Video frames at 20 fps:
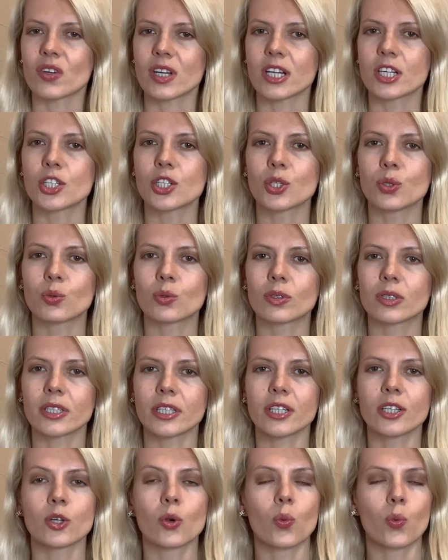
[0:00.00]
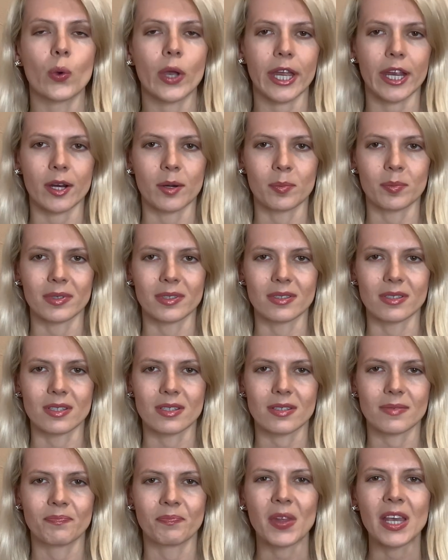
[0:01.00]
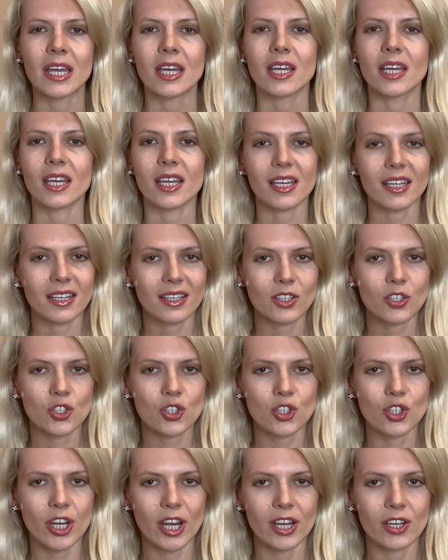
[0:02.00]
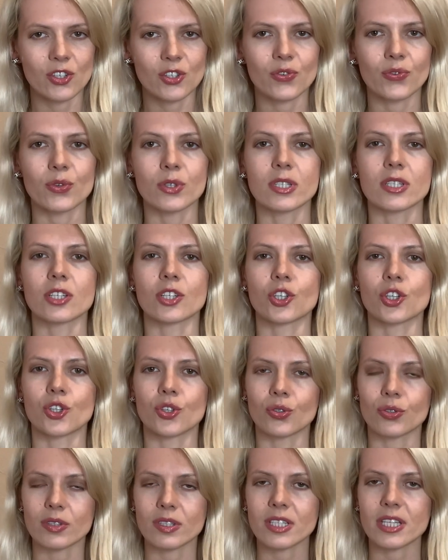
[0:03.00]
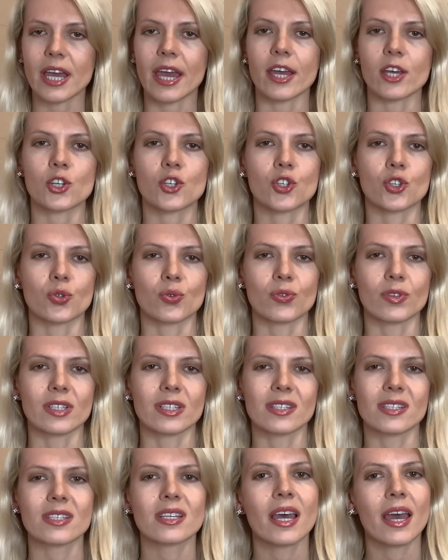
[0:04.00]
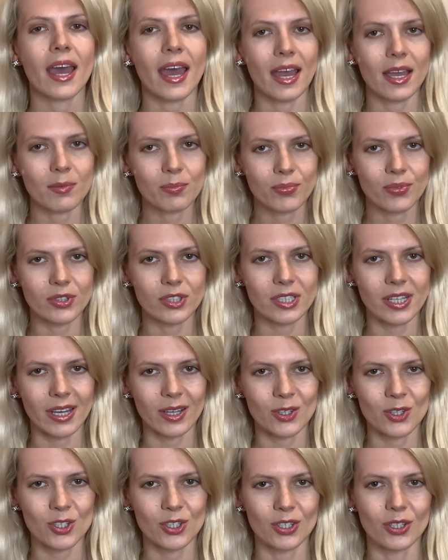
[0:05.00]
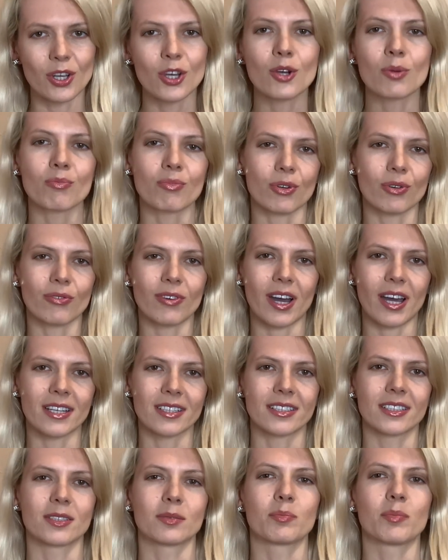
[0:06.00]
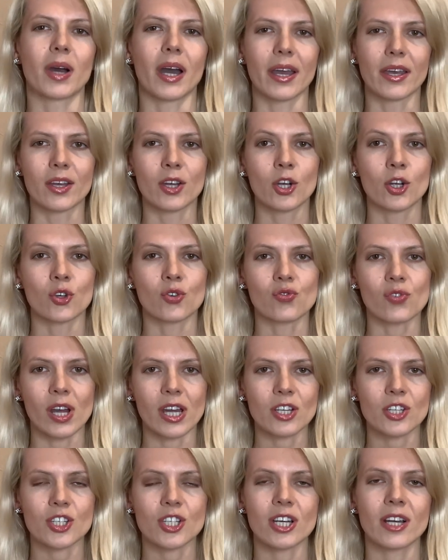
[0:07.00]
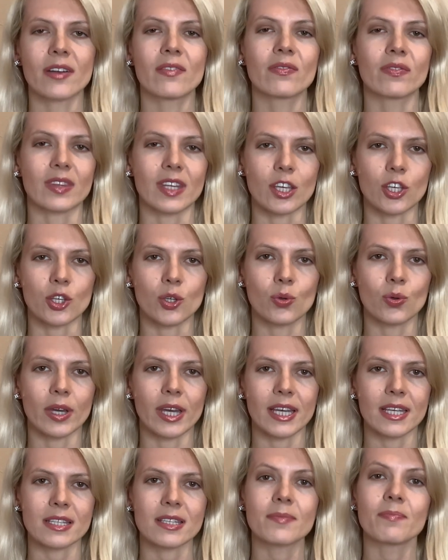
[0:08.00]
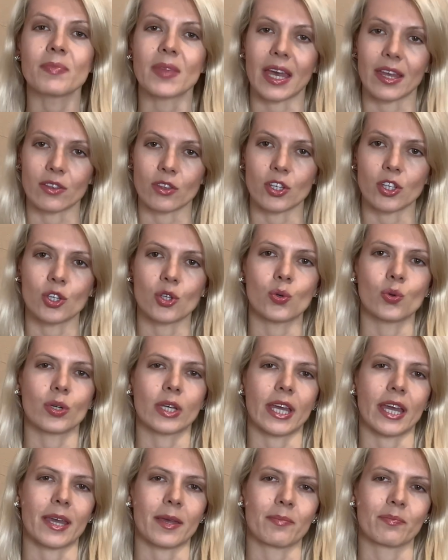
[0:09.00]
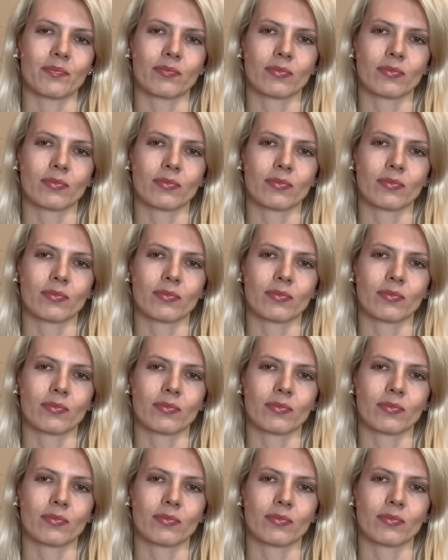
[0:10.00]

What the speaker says: their nuclear weapons in exchange for security assurance and protection provided by Russia, the US and the UK.